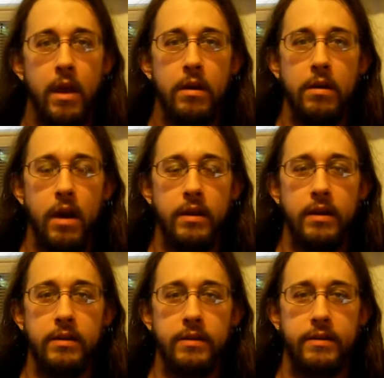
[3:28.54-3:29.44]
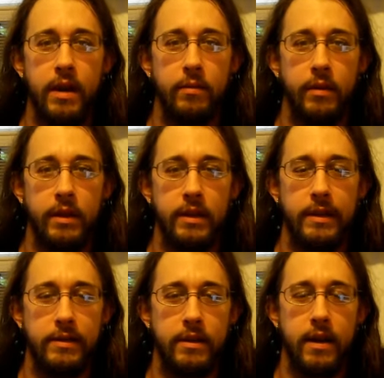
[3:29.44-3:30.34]
Not necessarily
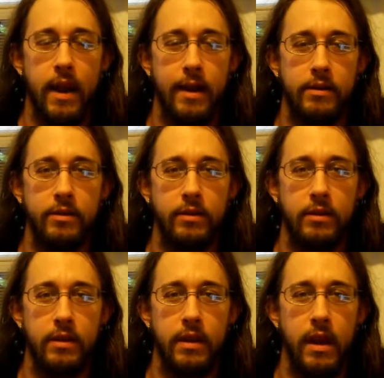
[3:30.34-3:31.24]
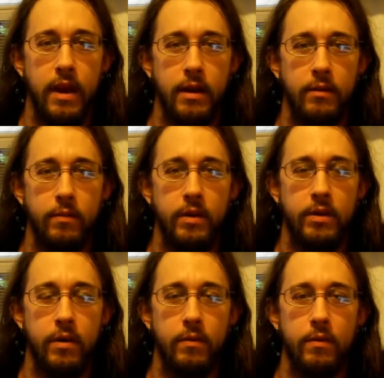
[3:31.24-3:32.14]
is it actually the end. We
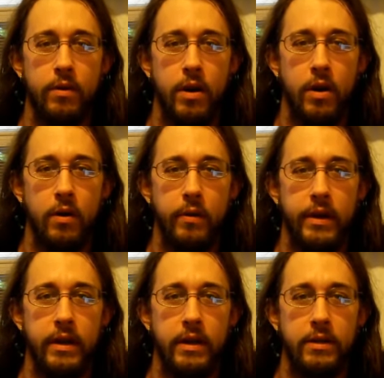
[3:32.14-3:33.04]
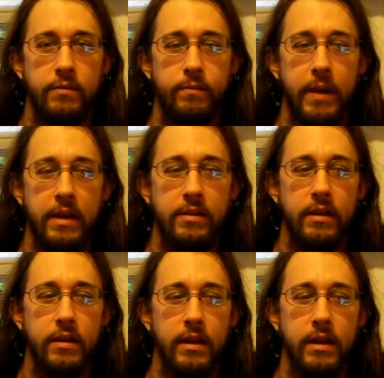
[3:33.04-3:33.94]
don't know. It is
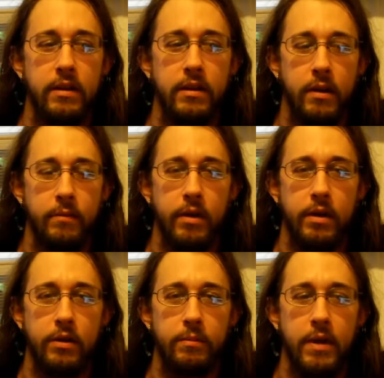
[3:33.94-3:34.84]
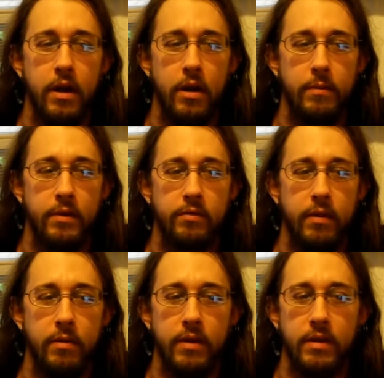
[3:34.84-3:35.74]
basically a number. It could be
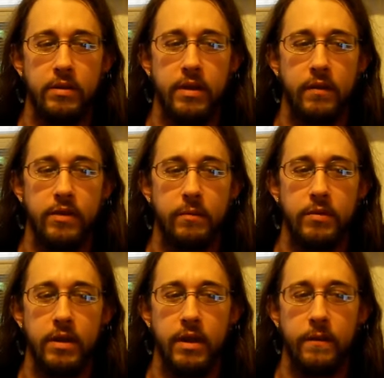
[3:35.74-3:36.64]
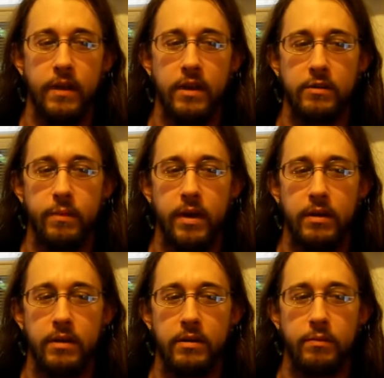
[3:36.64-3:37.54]
arbitrary. It does have some significance, but
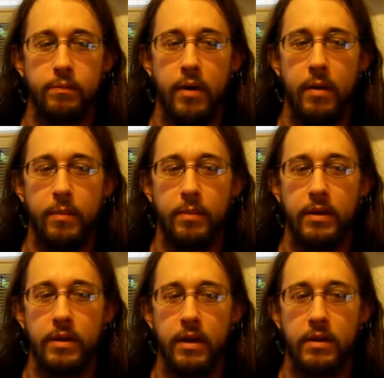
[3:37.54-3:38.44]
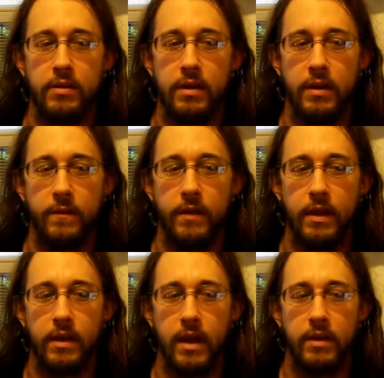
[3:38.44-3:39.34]
it's probably not as
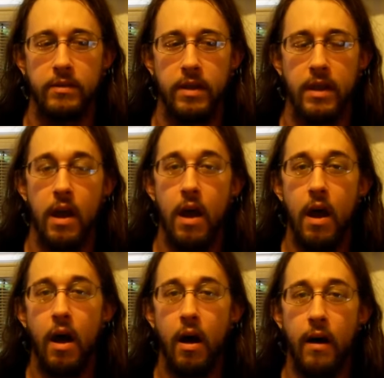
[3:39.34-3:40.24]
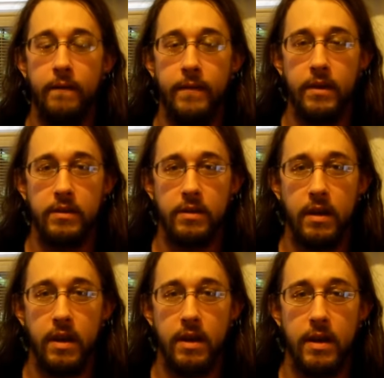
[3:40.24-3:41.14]
significant as the
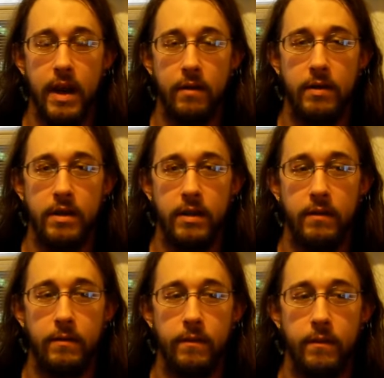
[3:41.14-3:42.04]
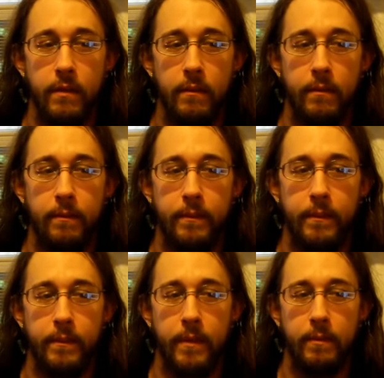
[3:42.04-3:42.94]
obviously
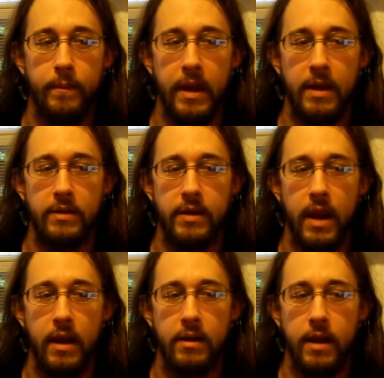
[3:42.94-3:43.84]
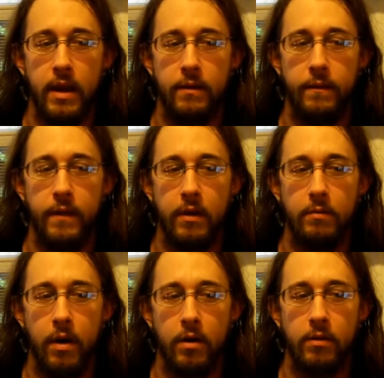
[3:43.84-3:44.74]
narrative-based and
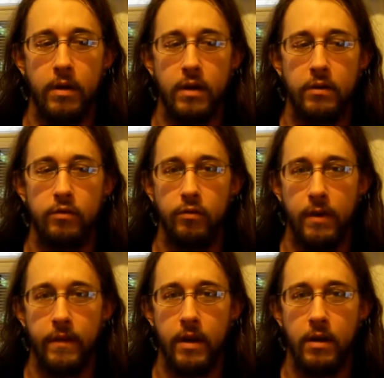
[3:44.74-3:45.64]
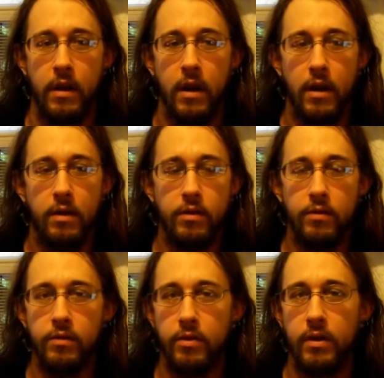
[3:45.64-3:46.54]
fear-mongering driven
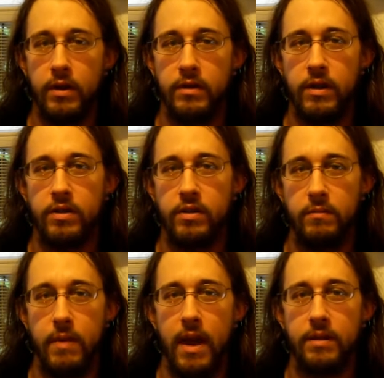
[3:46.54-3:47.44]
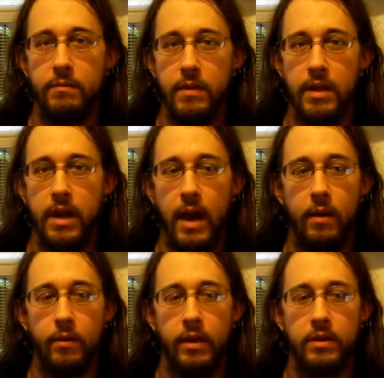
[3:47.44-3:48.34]
news organizations and mass media
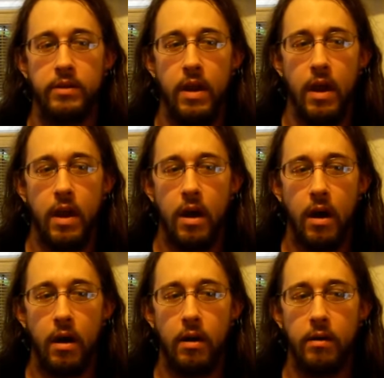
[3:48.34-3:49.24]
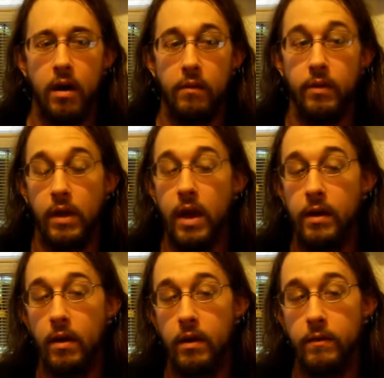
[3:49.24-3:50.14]
outlets are
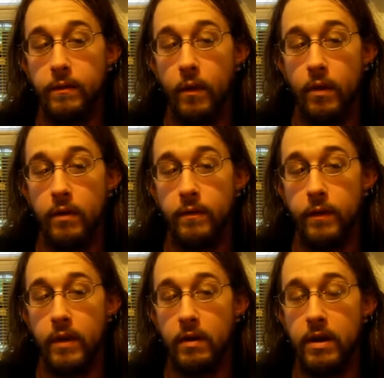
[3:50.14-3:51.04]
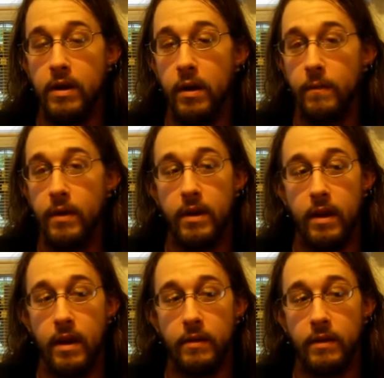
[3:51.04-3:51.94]
relying on for their income.
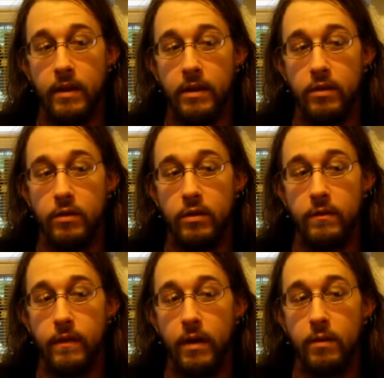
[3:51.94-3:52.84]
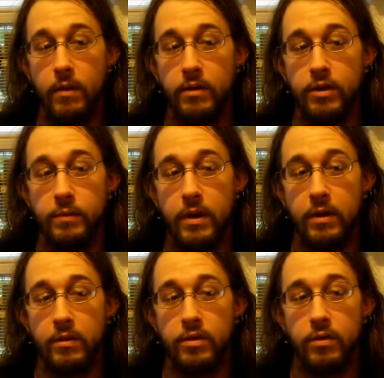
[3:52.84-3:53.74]
I think it could very well just be
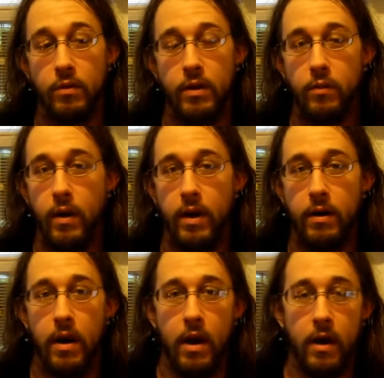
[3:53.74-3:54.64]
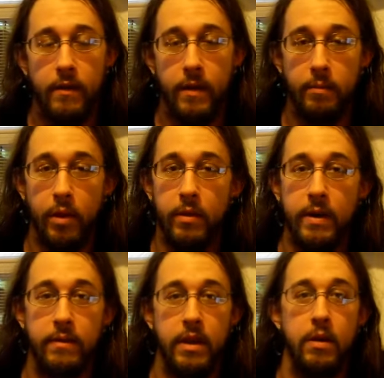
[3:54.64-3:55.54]
another story where they're blowing
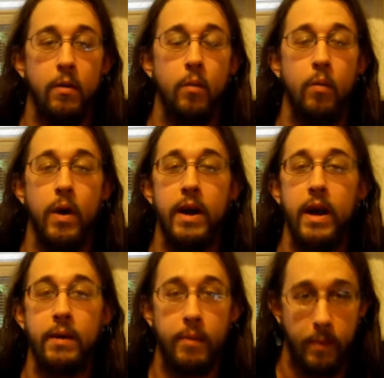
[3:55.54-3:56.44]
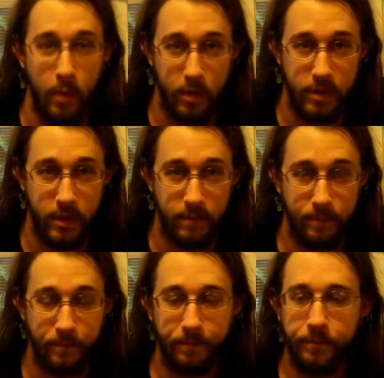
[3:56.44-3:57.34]
everything way out of proportion.
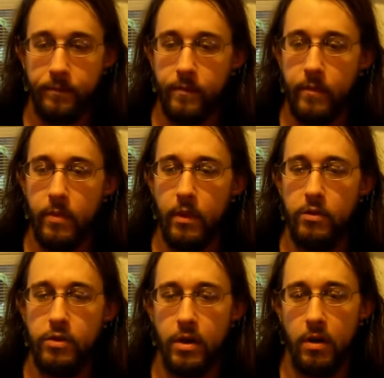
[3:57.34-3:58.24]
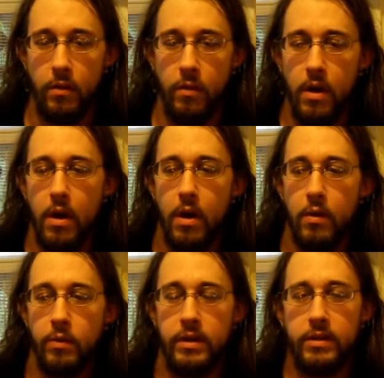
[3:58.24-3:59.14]
So,
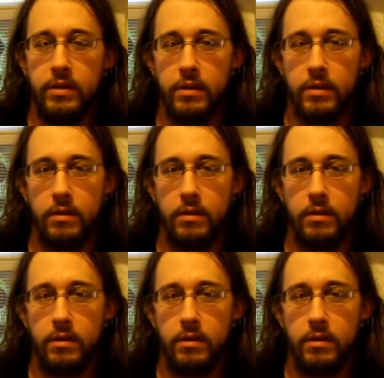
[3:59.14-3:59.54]
with this